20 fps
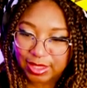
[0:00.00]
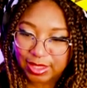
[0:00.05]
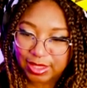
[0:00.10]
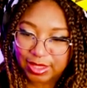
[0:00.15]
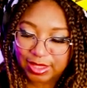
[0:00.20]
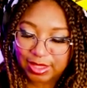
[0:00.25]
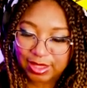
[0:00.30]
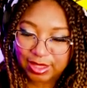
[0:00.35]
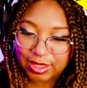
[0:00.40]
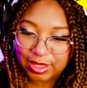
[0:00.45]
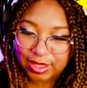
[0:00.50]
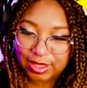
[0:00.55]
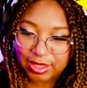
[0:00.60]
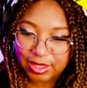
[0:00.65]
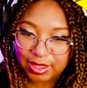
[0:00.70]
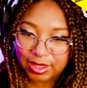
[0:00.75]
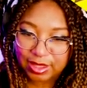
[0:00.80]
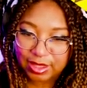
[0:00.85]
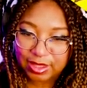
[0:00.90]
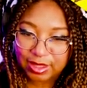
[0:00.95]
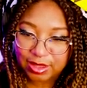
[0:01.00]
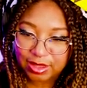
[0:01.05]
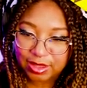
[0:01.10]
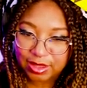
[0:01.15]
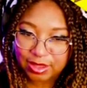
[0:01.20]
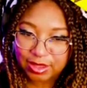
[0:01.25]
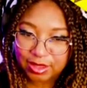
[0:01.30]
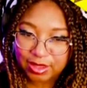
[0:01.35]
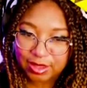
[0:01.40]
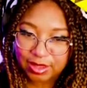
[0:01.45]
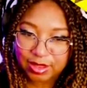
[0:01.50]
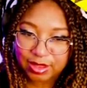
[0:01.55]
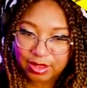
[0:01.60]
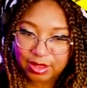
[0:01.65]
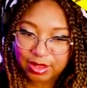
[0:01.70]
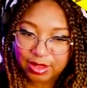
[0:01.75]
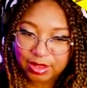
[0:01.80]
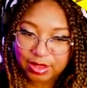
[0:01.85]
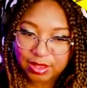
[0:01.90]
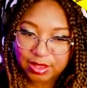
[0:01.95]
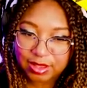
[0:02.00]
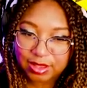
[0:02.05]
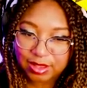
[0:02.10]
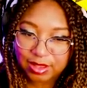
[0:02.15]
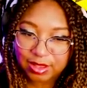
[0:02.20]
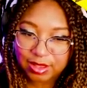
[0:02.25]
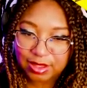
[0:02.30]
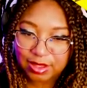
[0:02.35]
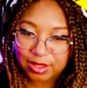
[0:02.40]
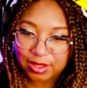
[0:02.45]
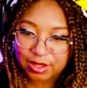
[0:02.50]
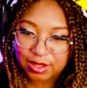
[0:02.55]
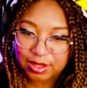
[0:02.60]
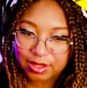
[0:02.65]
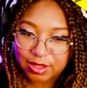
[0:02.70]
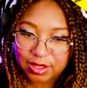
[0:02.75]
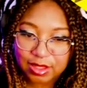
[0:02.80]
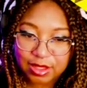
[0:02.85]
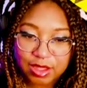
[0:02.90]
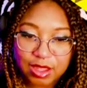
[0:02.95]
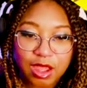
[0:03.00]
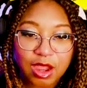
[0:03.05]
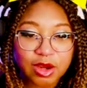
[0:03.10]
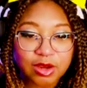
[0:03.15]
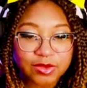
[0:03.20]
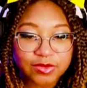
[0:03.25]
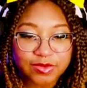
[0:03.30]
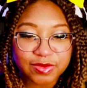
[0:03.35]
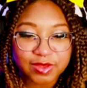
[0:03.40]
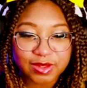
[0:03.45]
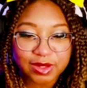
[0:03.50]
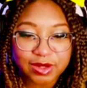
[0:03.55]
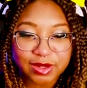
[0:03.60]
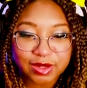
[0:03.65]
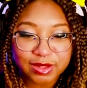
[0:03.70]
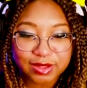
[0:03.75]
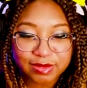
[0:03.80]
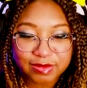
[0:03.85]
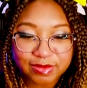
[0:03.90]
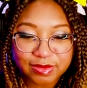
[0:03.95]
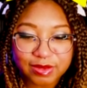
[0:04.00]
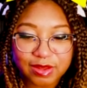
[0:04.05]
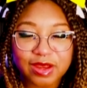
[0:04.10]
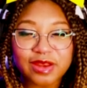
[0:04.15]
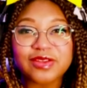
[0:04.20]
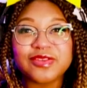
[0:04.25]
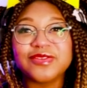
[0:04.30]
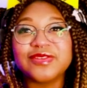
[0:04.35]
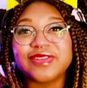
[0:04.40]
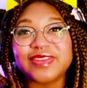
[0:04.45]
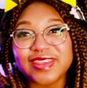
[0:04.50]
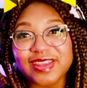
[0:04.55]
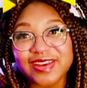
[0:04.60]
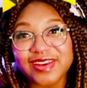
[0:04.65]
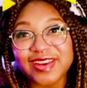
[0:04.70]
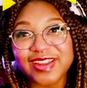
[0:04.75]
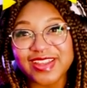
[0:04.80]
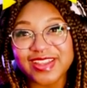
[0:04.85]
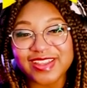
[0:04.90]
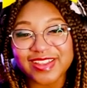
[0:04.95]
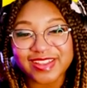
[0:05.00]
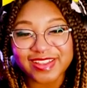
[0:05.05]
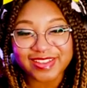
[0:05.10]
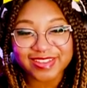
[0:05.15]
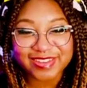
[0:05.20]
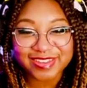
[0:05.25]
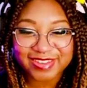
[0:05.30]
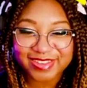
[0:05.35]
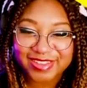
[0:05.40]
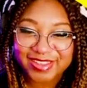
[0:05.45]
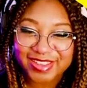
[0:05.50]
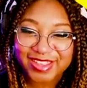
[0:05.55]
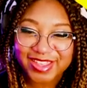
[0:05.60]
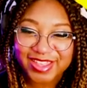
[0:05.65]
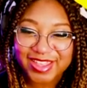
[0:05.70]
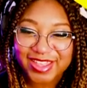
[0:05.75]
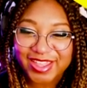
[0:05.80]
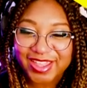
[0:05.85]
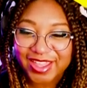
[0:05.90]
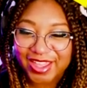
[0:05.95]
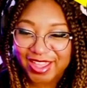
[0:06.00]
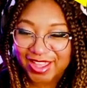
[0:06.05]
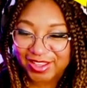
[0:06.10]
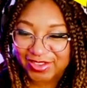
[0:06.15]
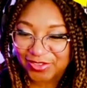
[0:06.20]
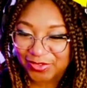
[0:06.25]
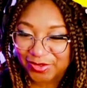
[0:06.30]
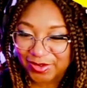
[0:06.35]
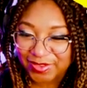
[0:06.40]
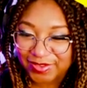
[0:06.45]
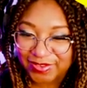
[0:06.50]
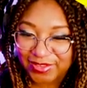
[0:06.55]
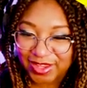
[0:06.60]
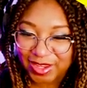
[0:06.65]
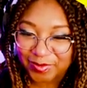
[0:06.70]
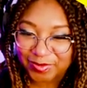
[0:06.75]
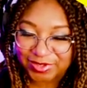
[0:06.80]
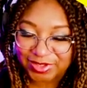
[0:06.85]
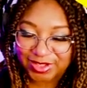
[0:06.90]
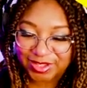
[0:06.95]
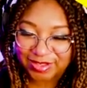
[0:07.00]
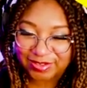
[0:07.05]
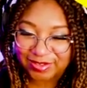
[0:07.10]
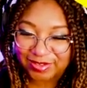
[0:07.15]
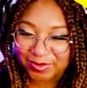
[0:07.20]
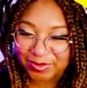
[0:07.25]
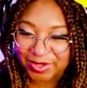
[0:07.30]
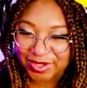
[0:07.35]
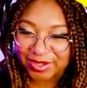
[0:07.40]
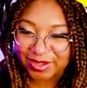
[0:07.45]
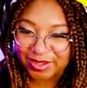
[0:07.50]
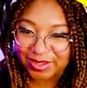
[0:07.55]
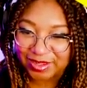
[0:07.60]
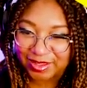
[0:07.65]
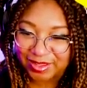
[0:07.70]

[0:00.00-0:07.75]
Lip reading: Mm-hmm. Hey, are you serious? Are you serious? I swear this game's against me.